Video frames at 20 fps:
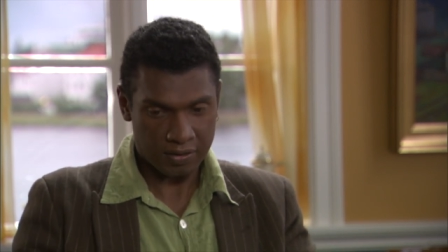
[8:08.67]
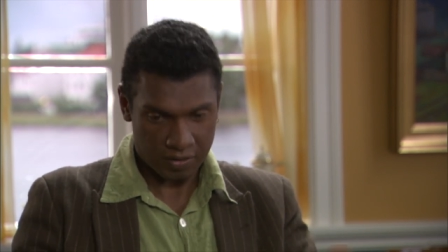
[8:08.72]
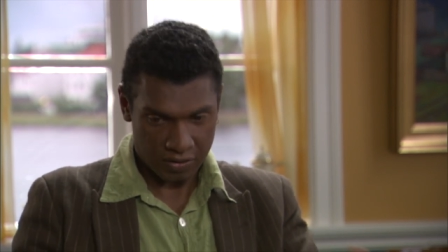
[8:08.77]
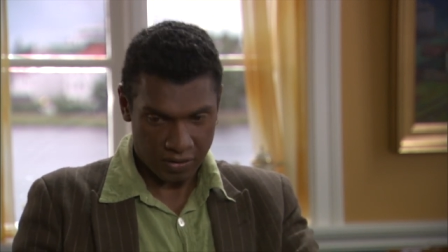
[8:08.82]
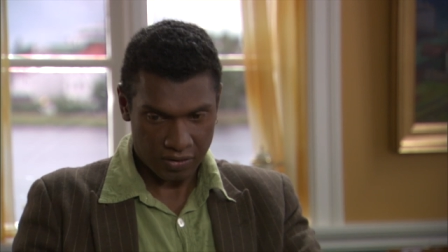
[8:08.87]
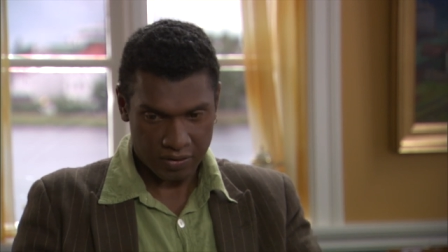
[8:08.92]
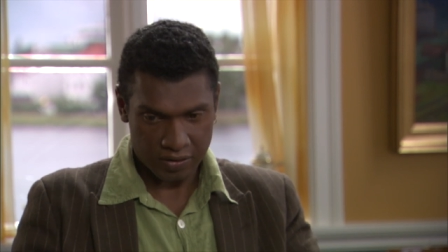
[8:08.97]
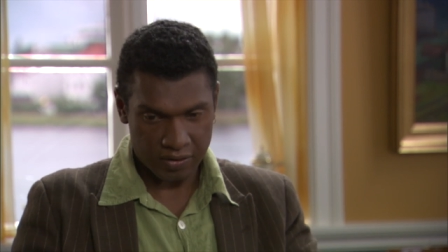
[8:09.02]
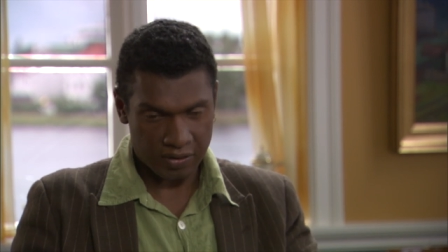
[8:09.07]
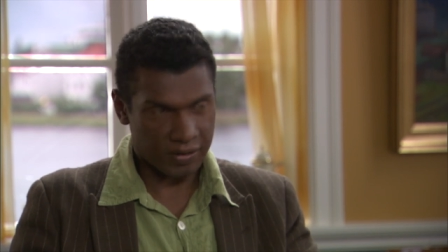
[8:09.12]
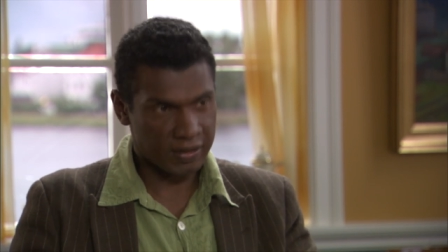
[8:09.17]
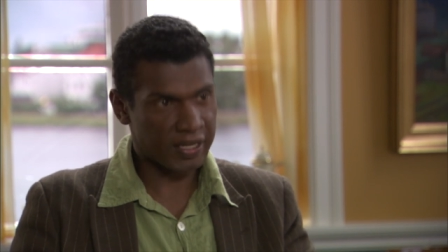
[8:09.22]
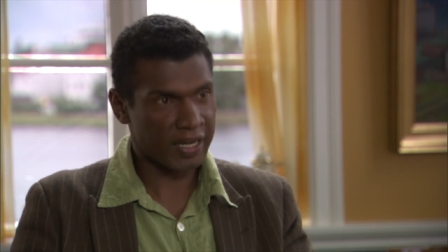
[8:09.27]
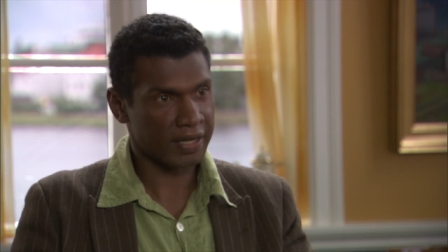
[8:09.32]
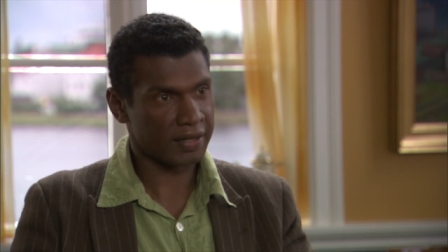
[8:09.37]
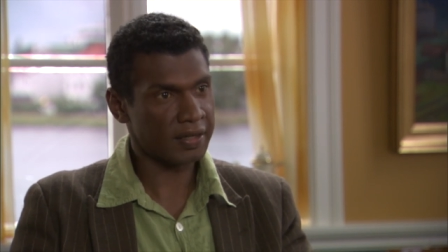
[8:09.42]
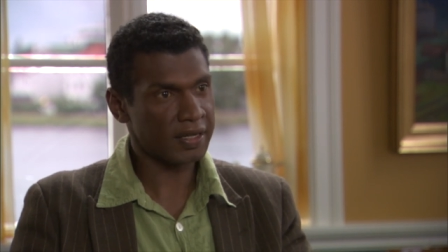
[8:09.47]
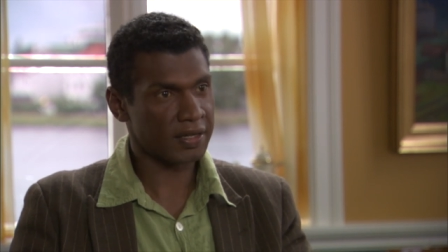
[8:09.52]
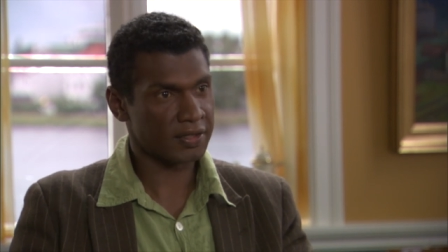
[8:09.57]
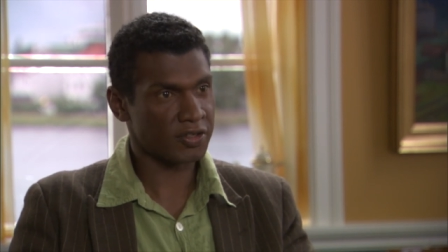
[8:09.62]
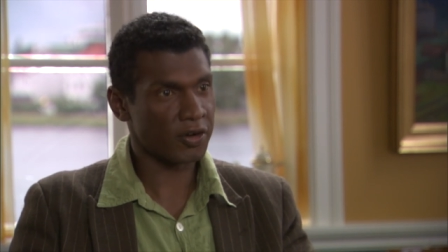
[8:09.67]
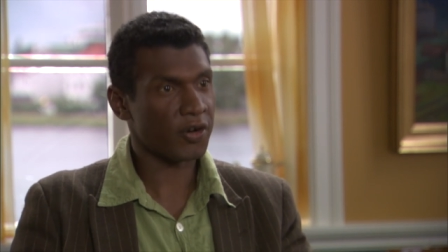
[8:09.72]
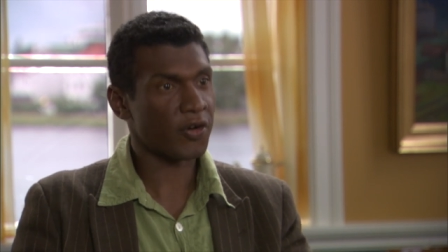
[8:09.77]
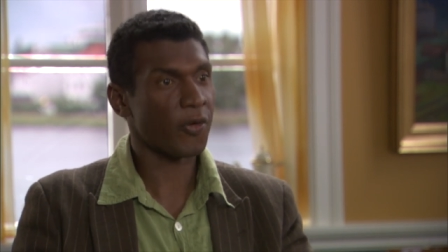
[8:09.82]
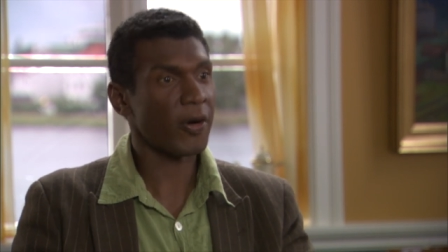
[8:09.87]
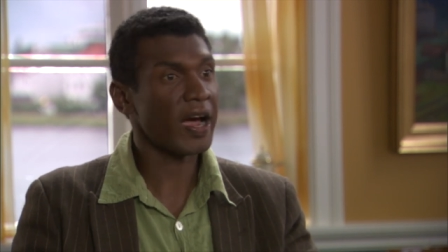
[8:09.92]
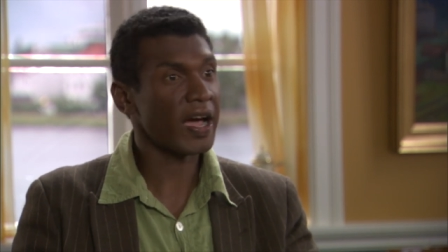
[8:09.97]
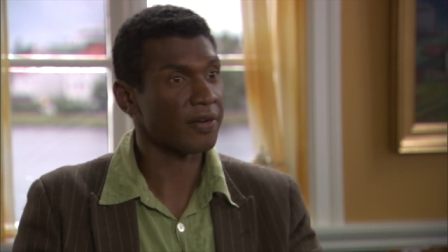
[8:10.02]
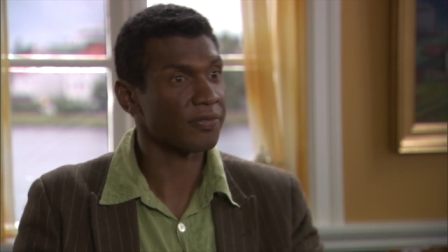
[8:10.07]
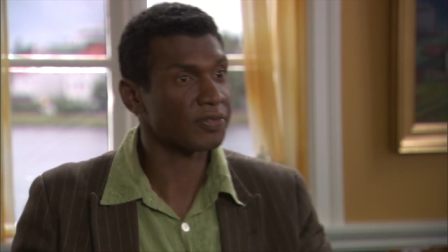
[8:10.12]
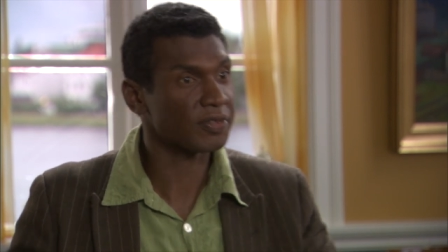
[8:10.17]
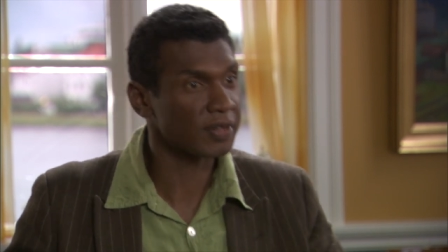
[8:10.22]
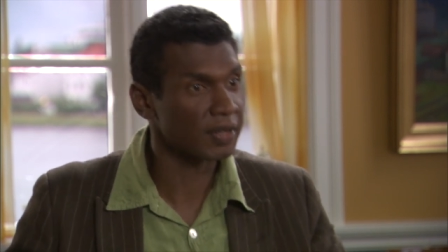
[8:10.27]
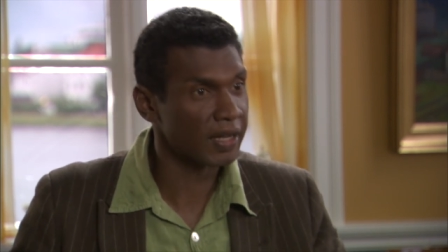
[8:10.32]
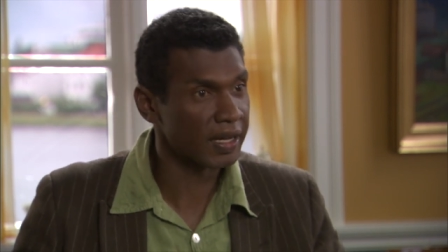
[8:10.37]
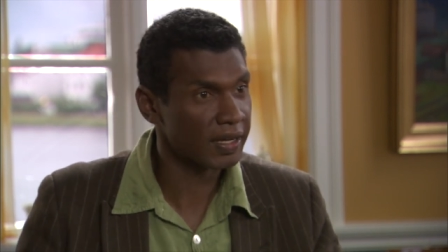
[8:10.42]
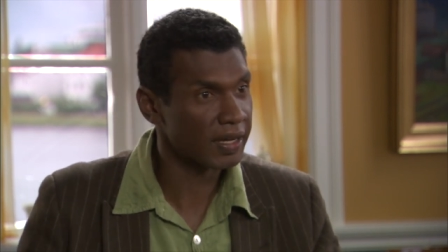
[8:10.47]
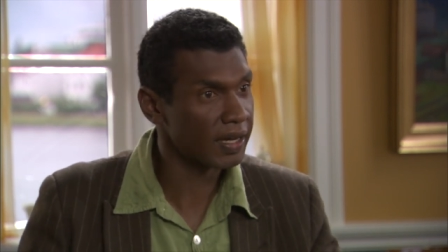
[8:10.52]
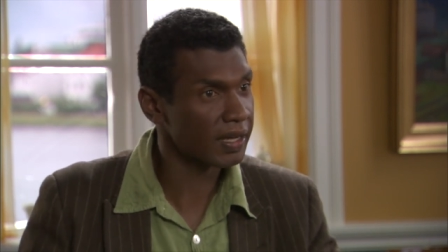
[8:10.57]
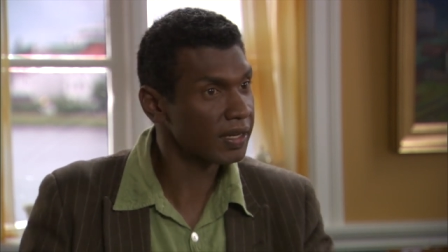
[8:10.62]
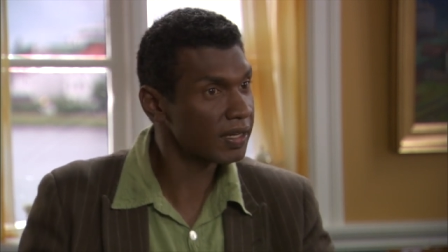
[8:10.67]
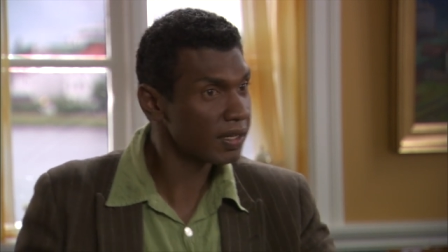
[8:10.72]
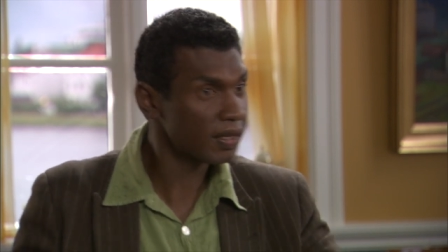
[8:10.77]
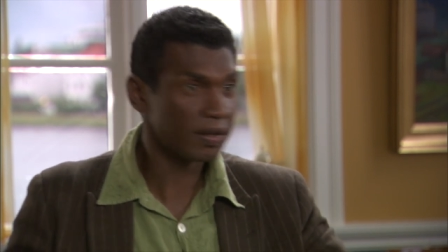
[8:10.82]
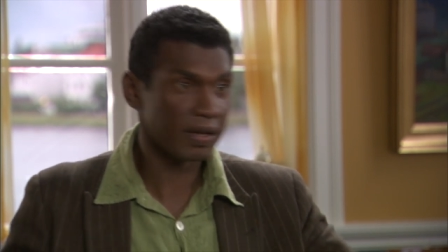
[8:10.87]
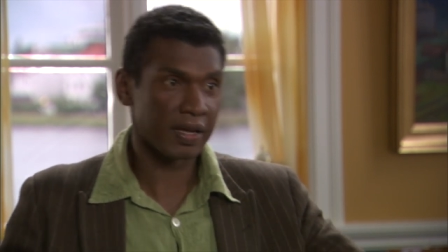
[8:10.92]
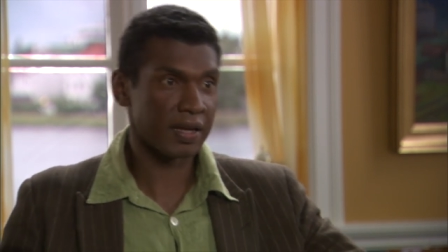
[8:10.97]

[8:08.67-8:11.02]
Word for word: your your techniques, your craft, like any